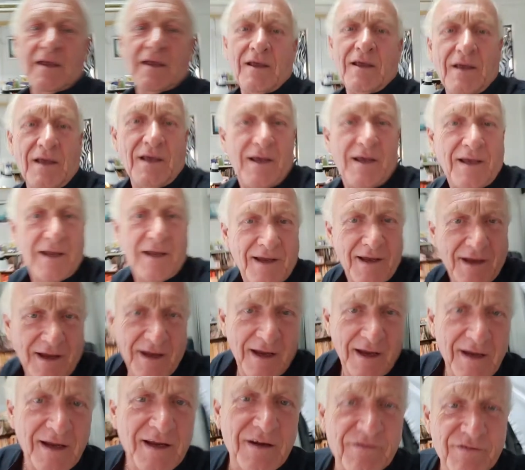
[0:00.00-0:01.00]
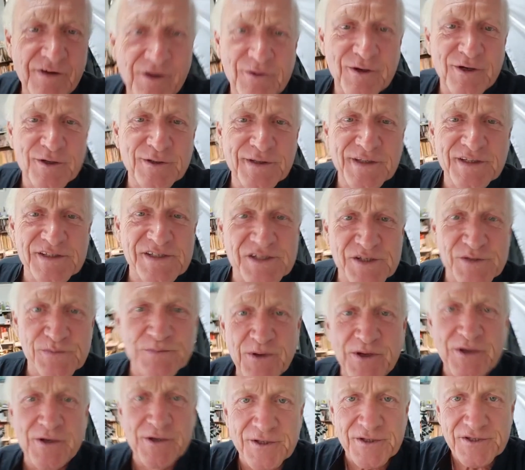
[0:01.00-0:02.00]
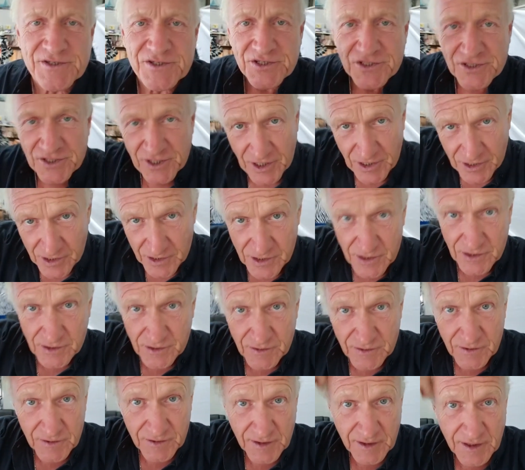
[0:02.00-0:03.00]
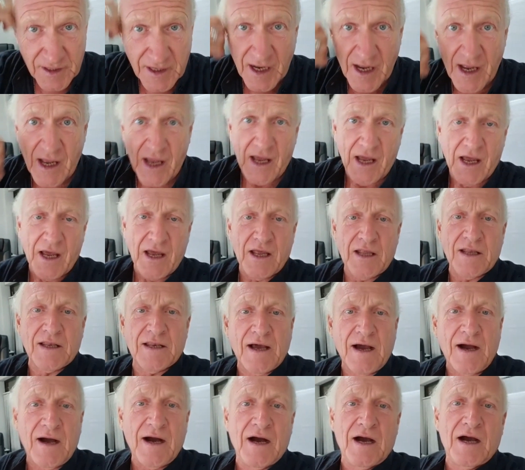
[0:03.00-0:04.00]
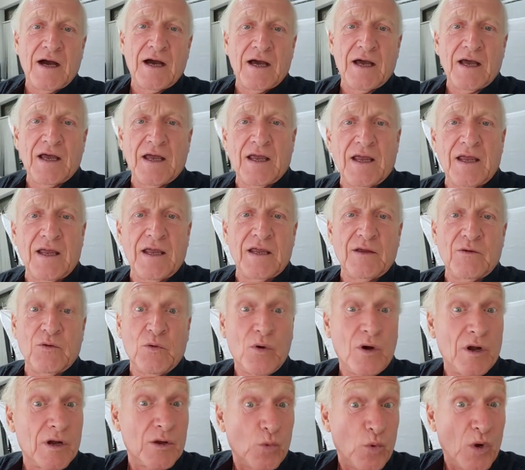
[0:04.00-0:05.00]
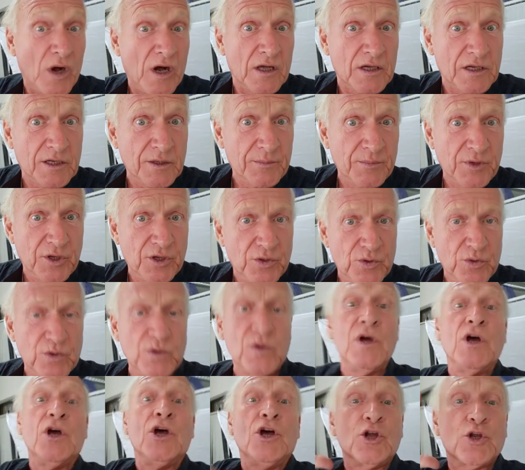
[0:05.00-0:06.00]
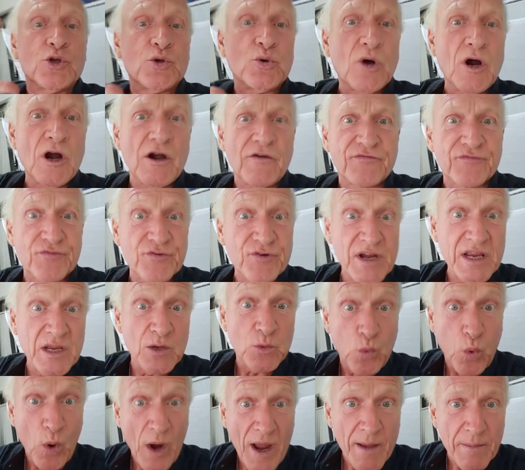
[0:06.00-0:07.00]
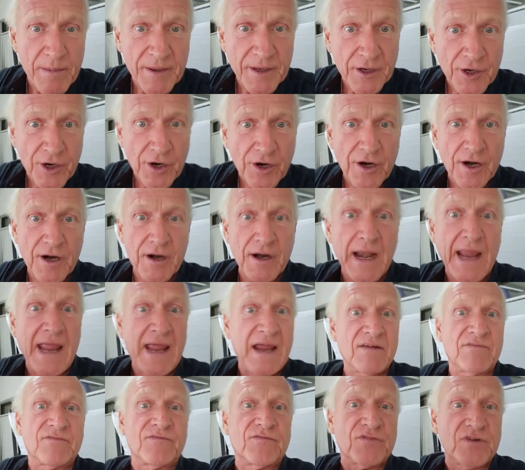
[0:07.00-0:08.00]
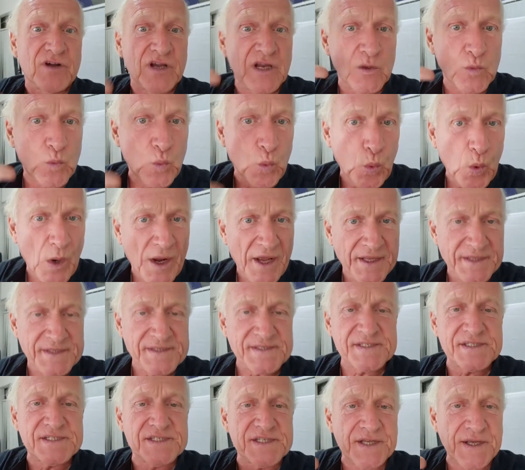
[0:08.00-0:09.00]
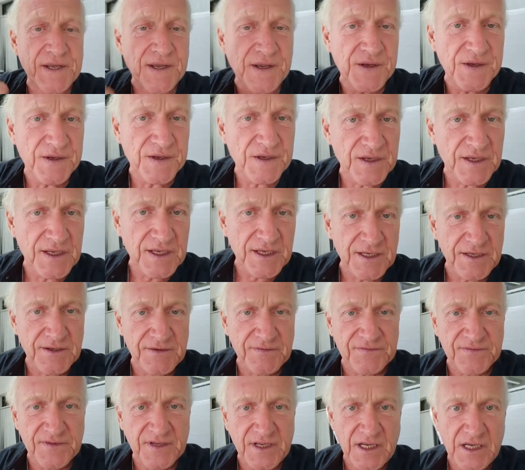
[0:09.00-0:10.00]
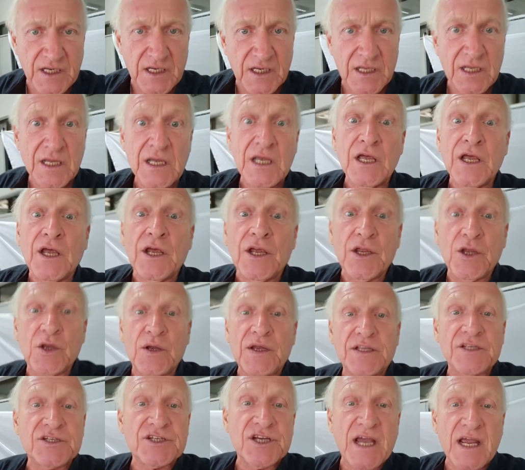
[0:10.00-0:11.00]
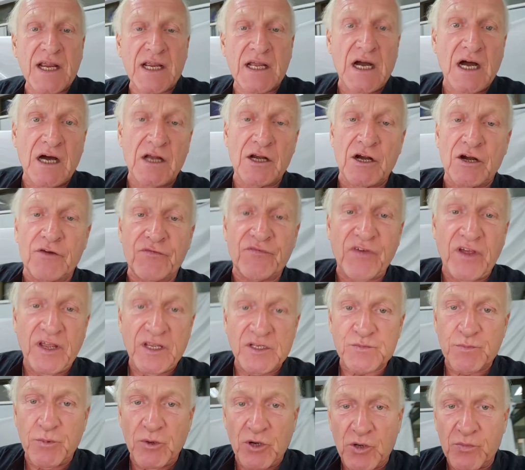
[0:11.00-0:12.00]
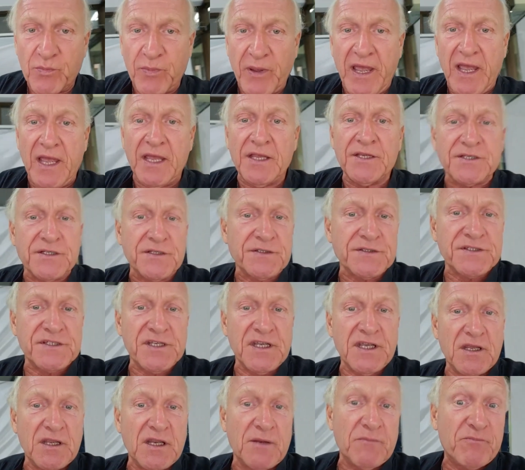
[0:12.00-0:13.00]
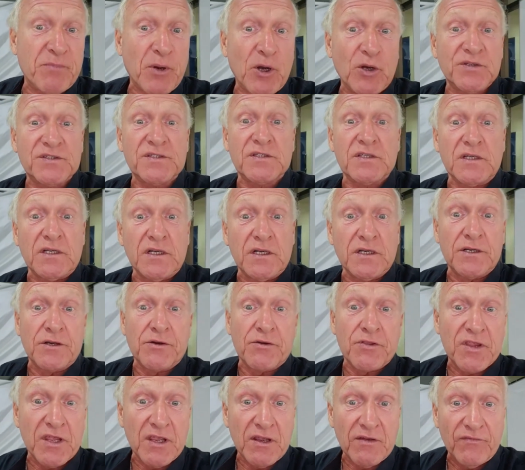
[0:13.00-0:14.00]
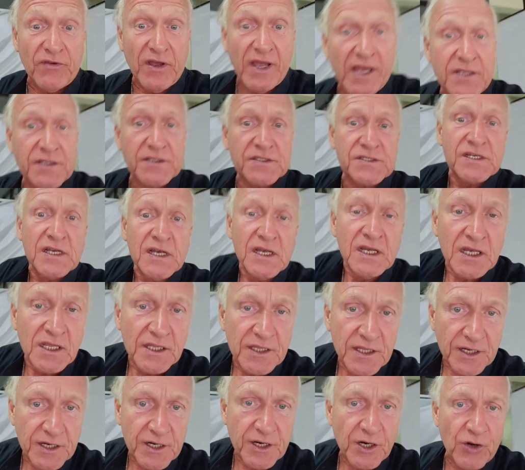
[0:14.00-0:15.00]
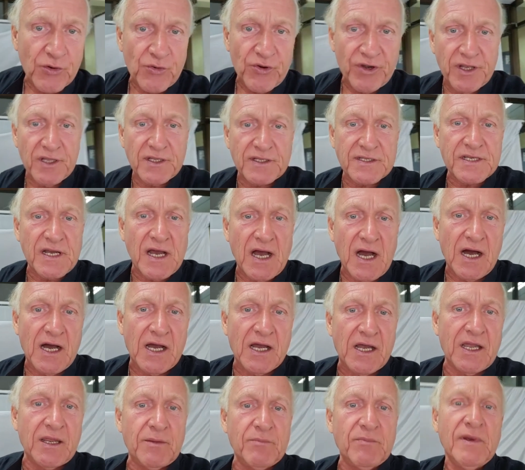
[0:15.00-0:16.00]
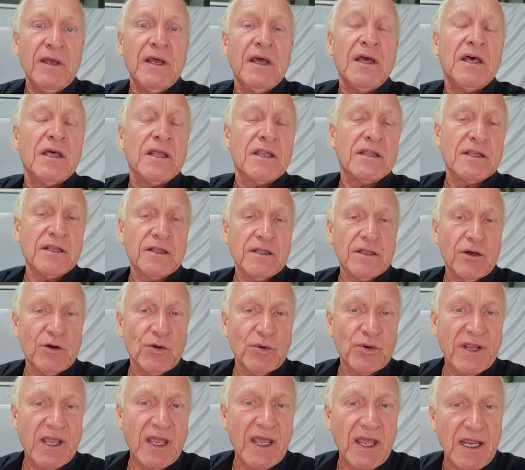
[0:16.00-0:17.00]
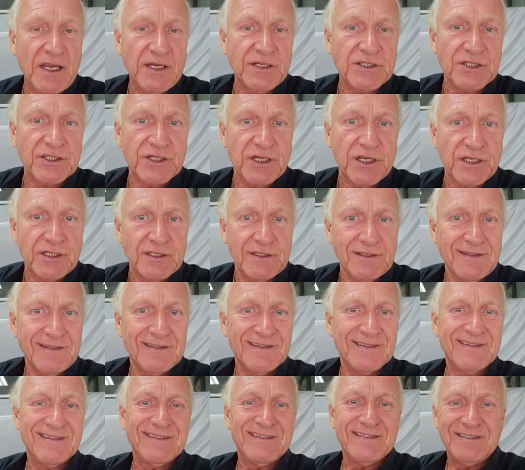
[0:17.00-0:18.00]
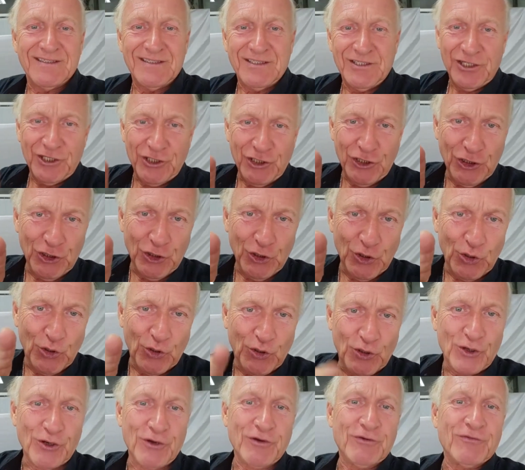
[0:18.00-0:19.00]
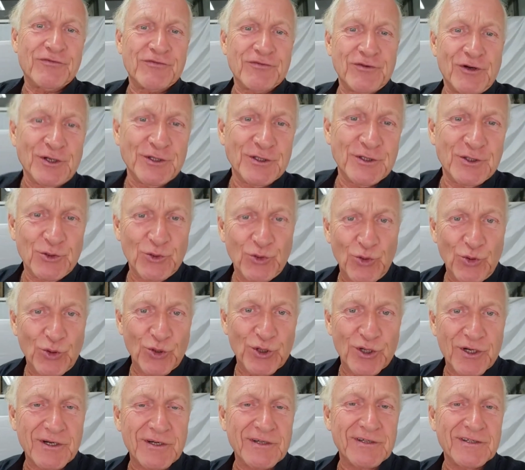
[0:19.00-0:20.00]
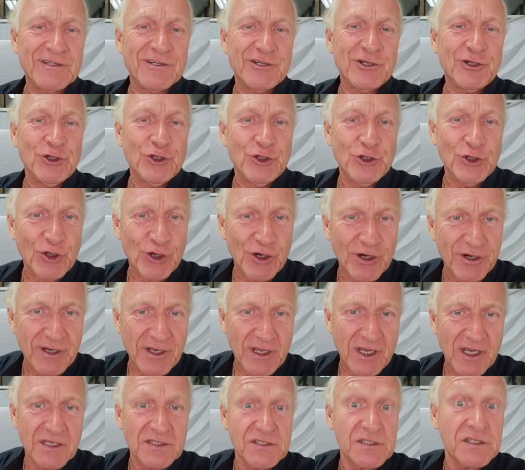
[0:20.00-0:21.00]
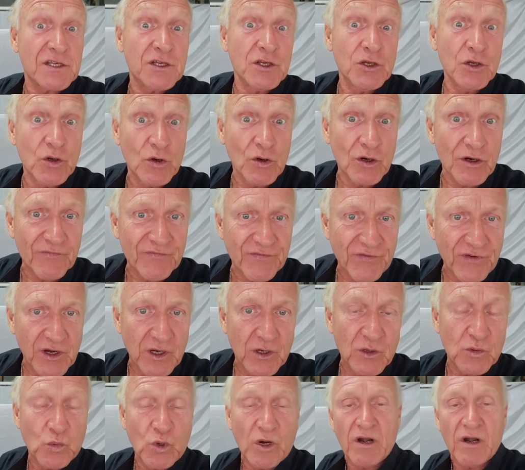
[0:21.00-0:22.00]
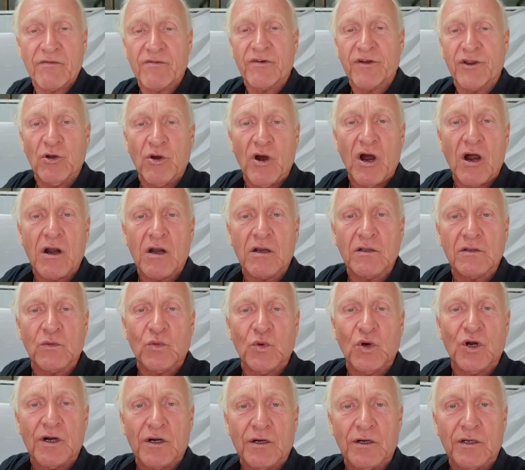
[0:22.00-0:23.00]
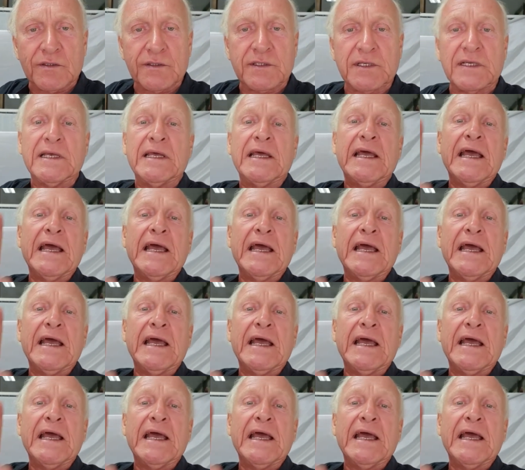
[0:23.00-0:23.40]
Hey, hey, everyone. This is Peter Stone, and I want to welcome you to our free webinar every Wednesday evening. You can check out our Facebook page. You'll see it posted under the events, the current time, the location, your front door, your desk, your phone, wherever you are in the world.